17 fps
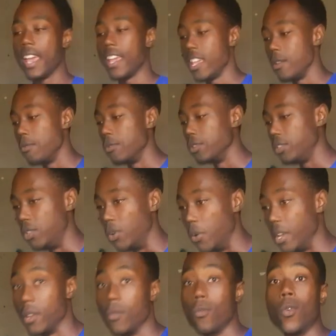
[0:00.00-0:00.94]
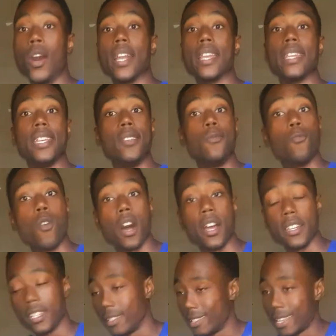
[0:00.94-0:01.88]
he was doing what he
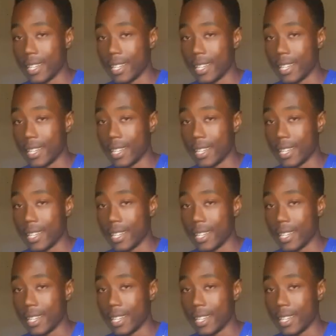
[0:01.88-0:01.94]
wanted.